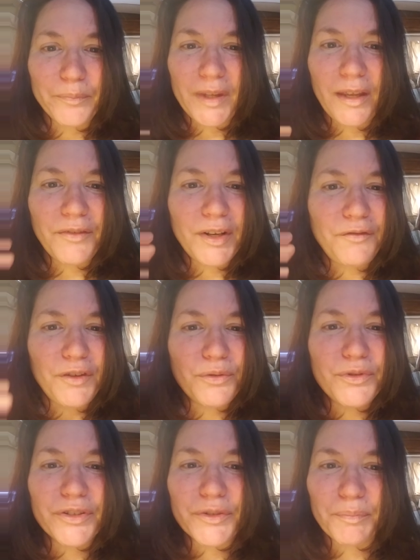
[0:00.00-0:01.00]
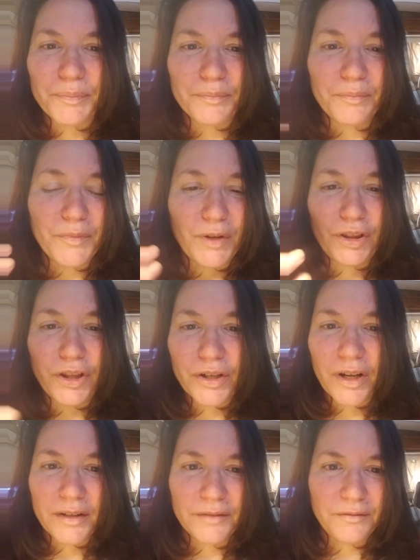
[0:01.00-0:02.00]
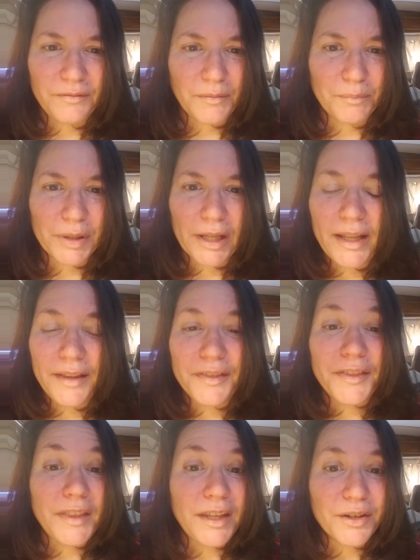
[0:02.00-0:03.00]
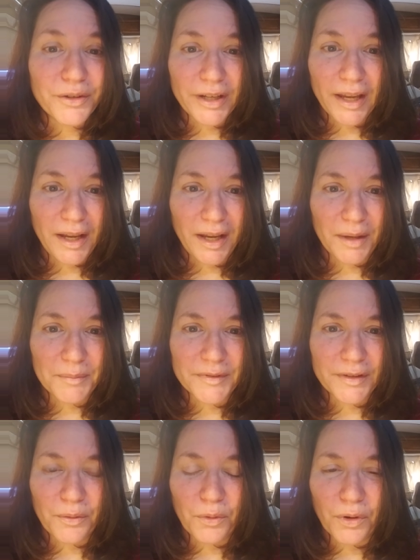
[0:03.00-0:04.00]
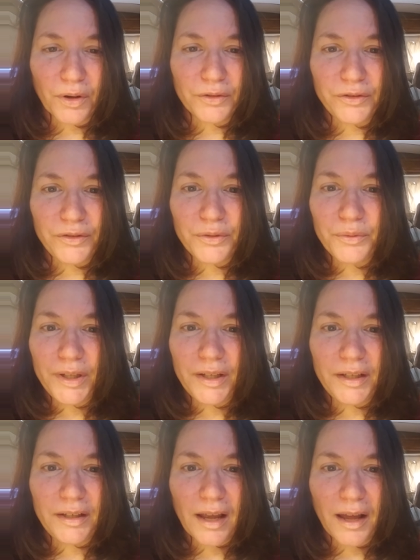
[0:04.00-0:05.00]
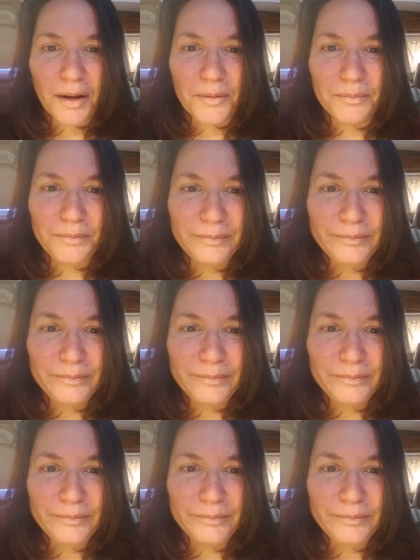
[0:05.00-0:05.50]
even if you just look on playing theater games or doing um,